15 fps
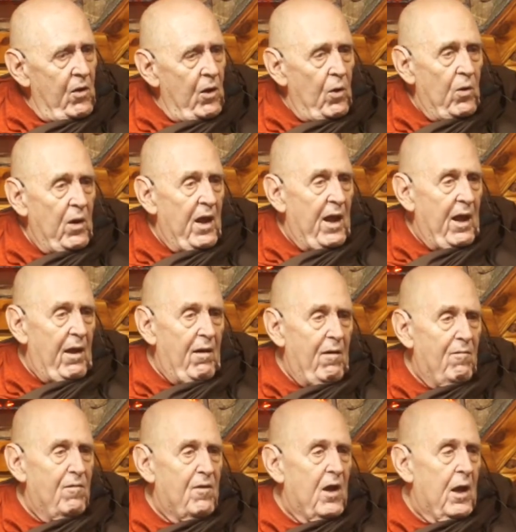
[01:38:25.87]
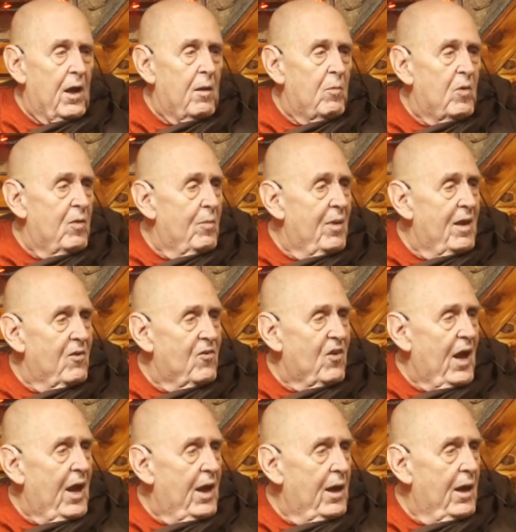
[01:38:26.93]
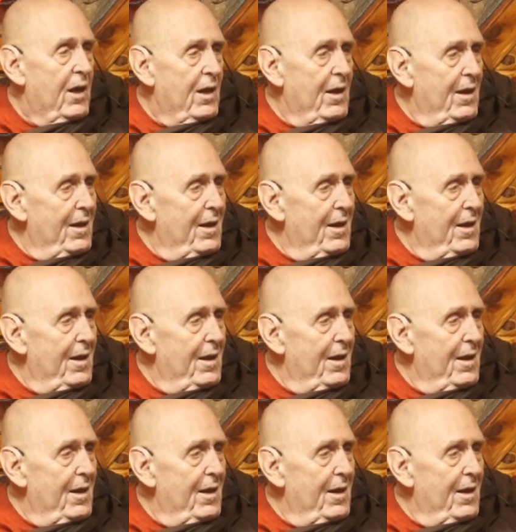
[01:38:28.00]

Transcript: You don't have time to be sad.